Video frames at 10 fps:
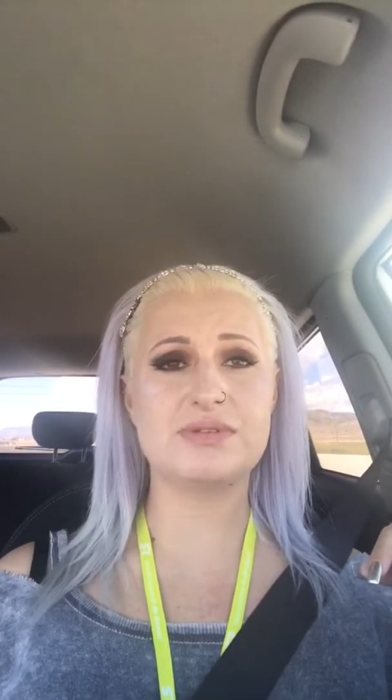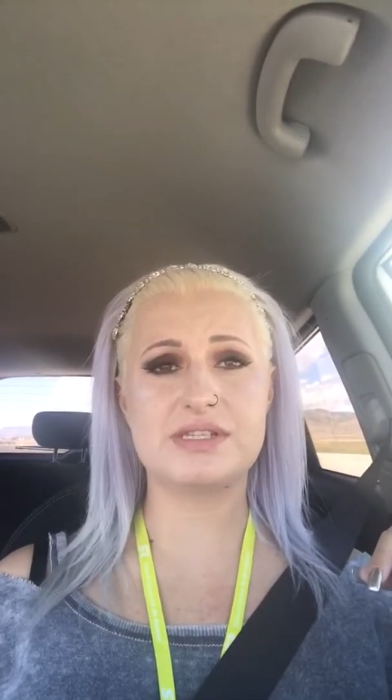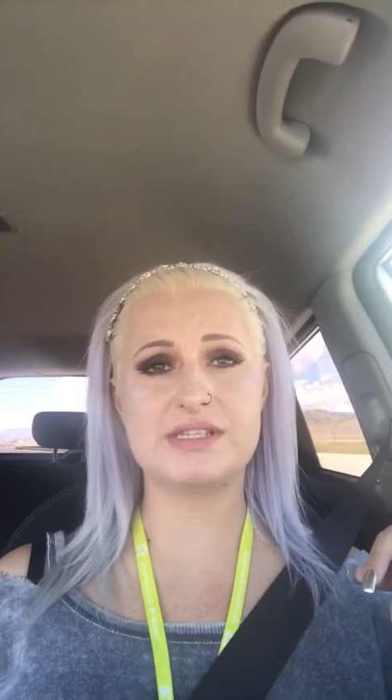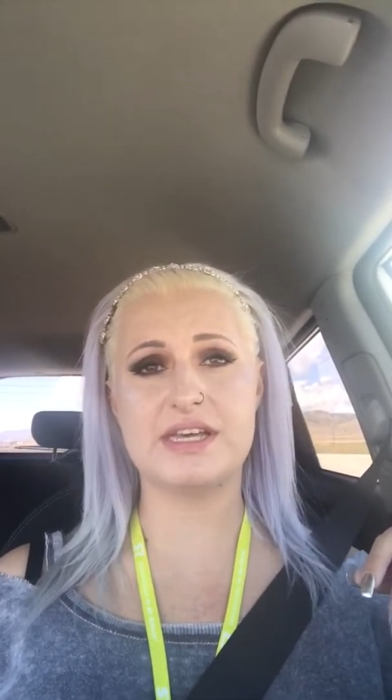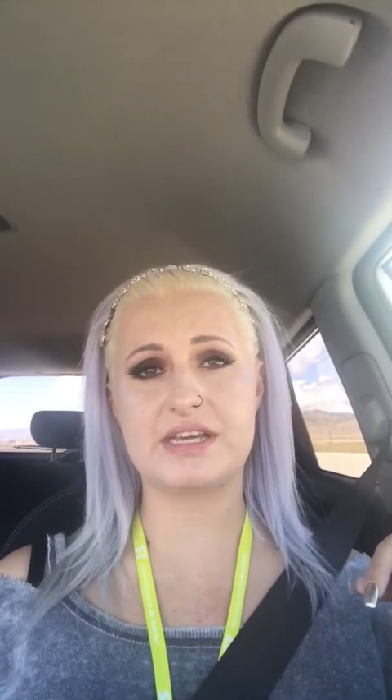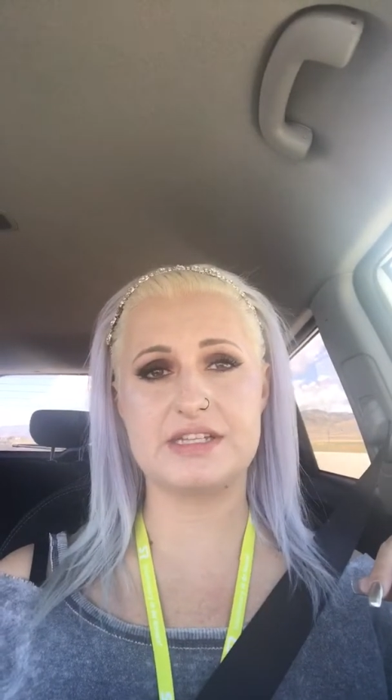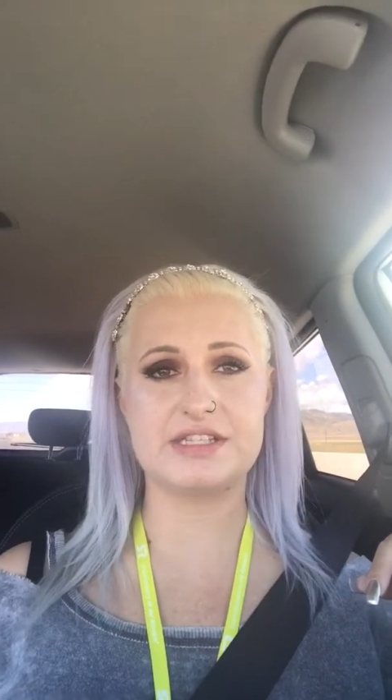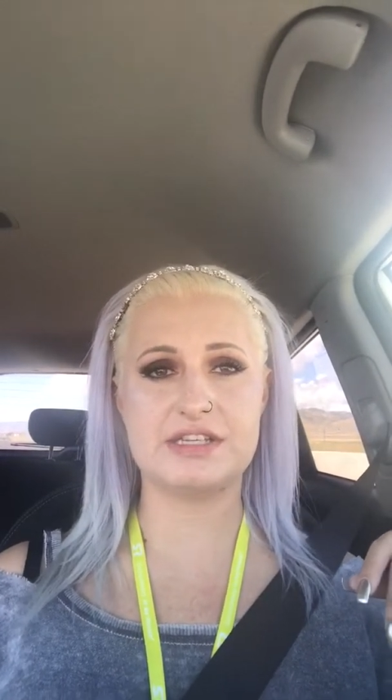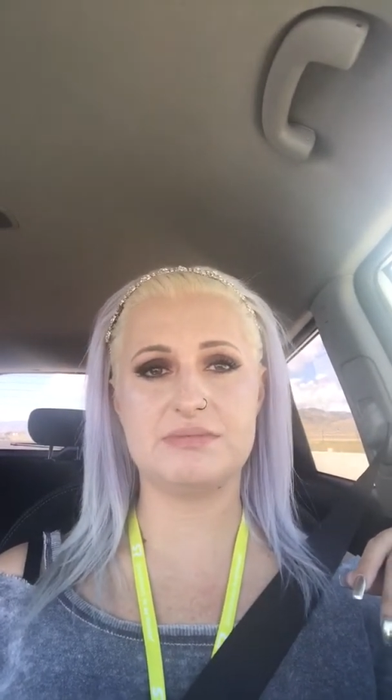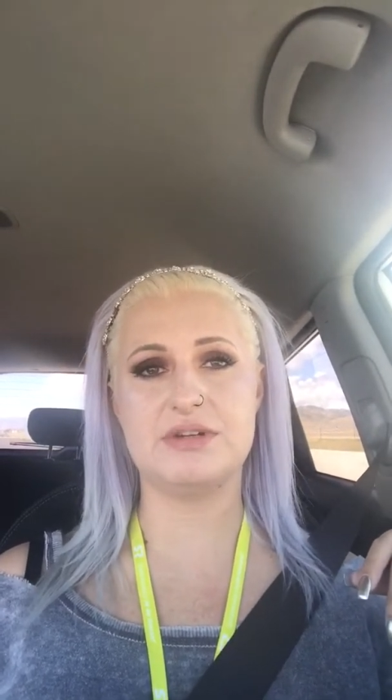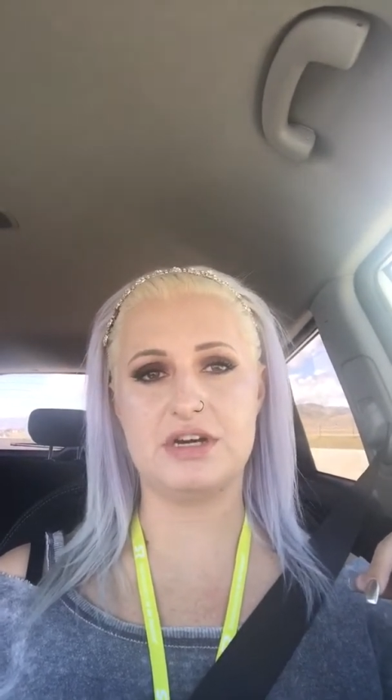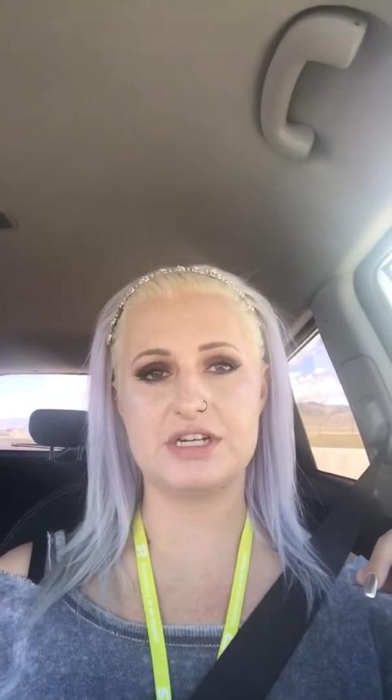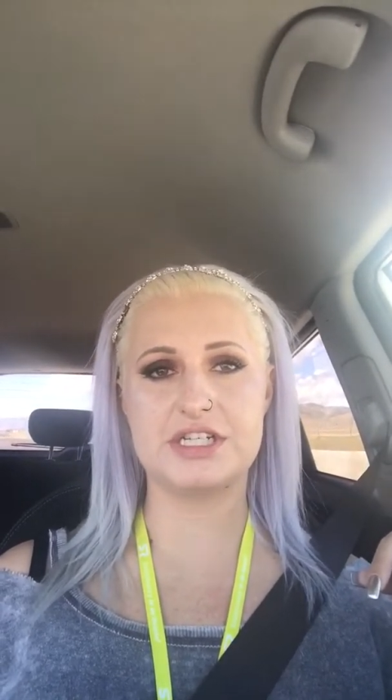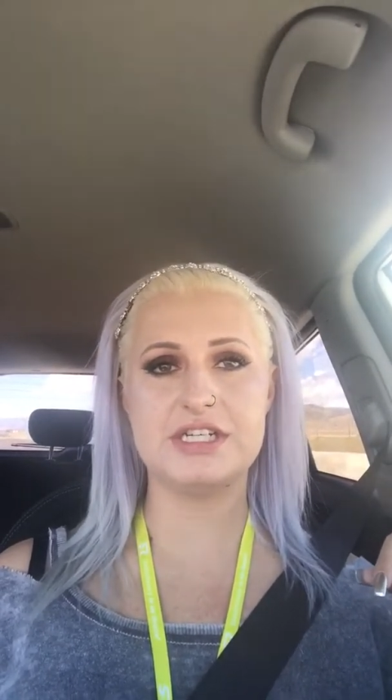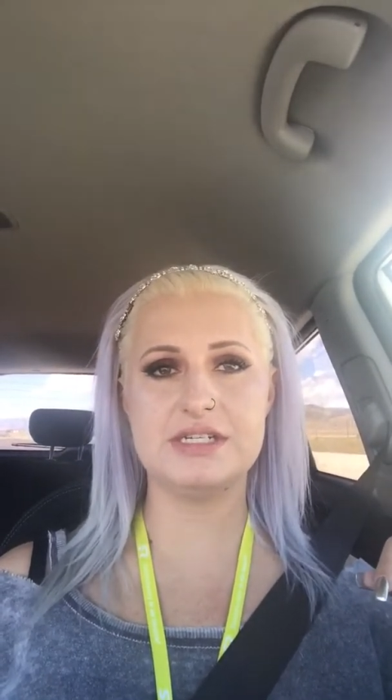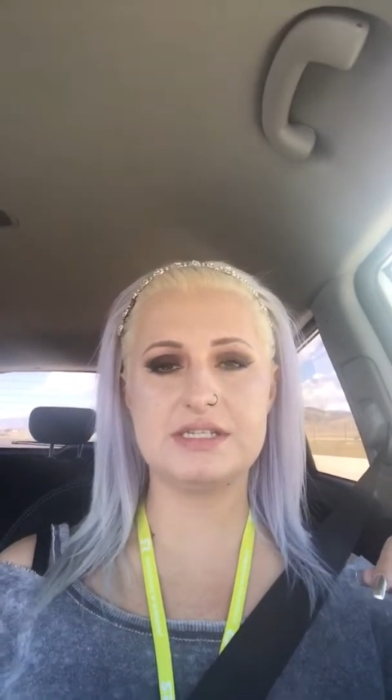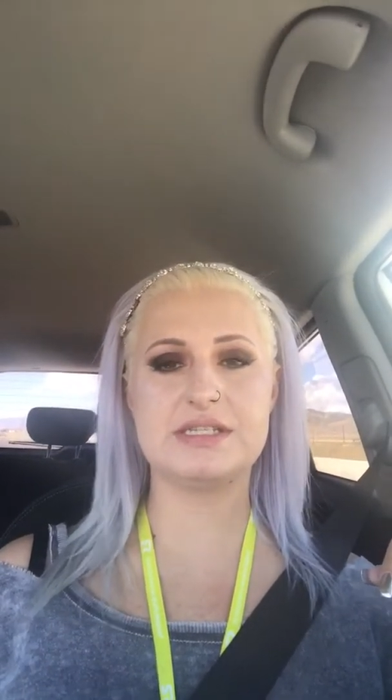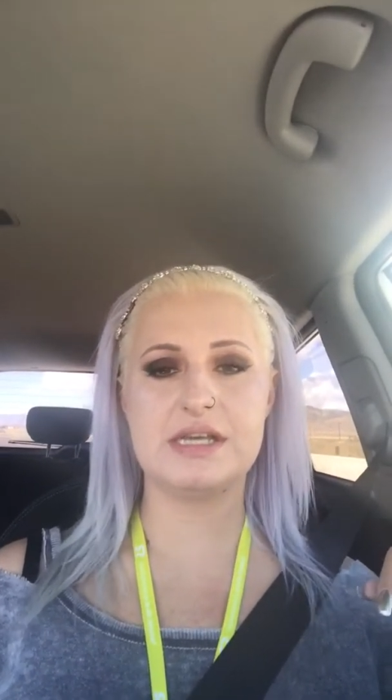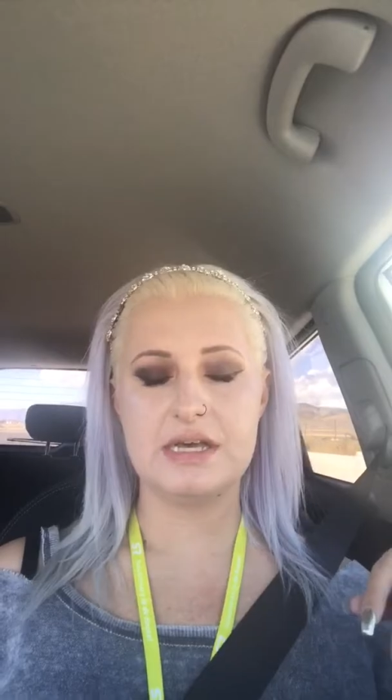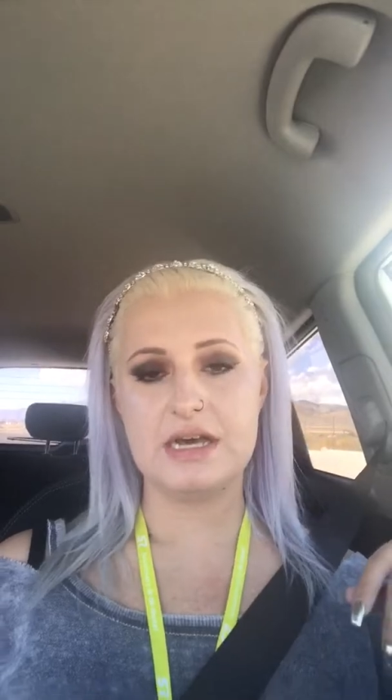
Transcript: sick and so nauseous.